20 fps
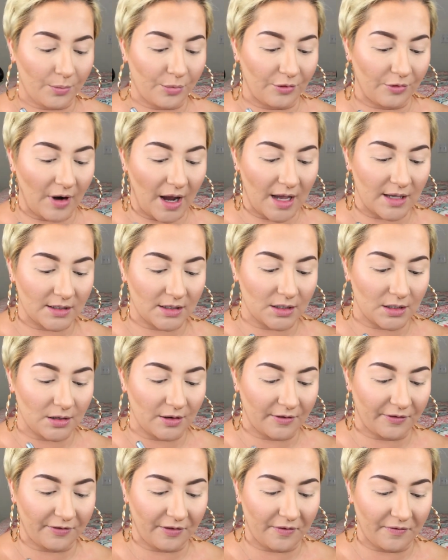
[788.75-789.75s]

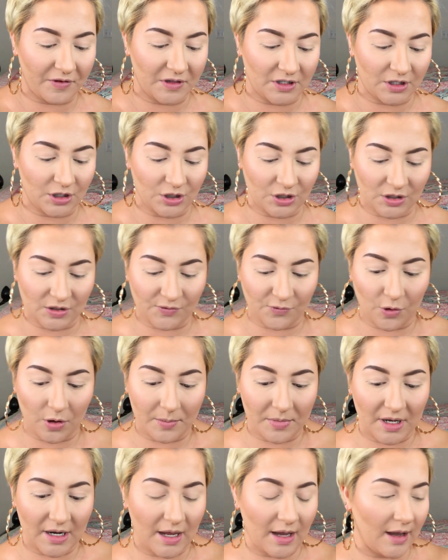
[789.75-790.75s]
bronzer from Physicians
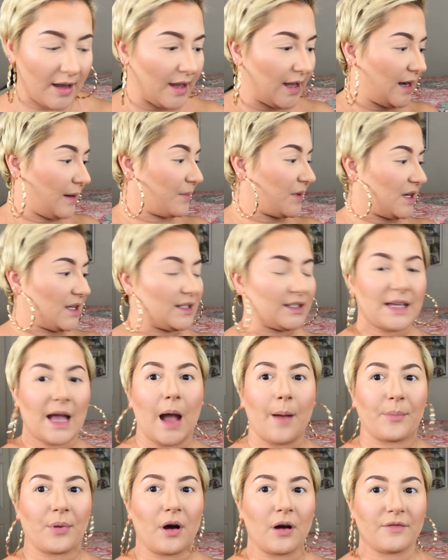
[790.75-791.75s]
Formula, and I'm gonna
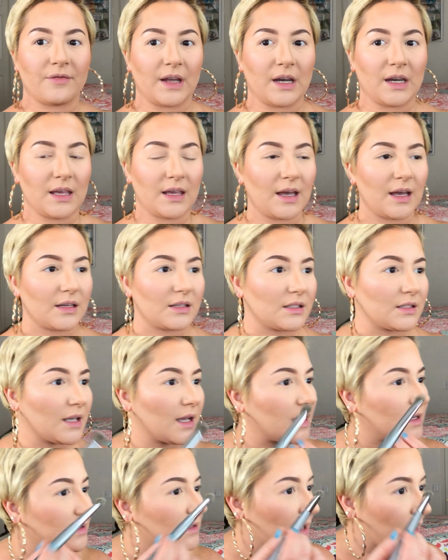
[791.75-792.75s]
tap off any
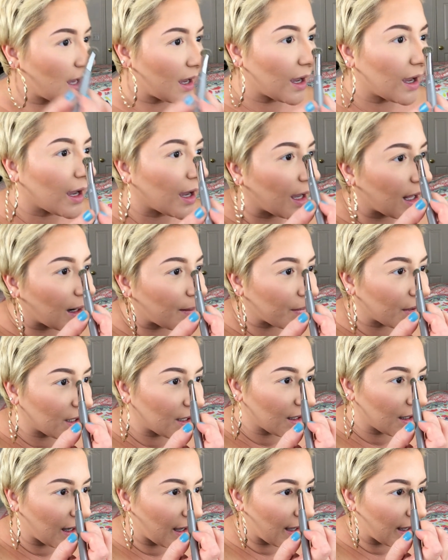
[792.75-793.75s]
excess, and I'm
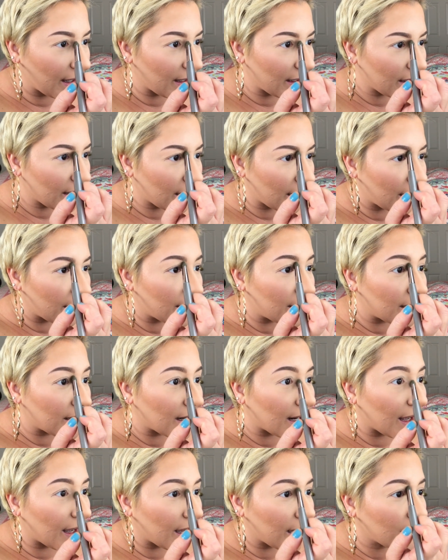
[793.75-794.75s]
gonna go ahead and
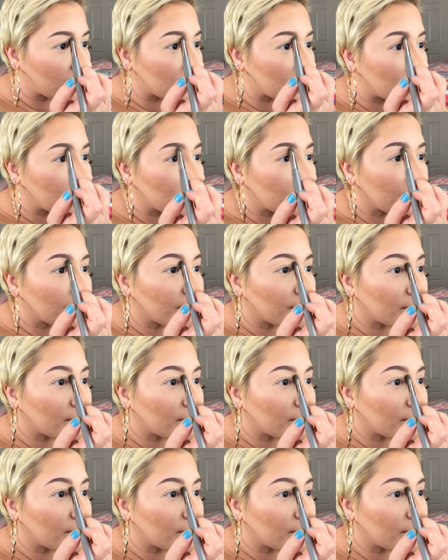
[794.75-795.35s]
connect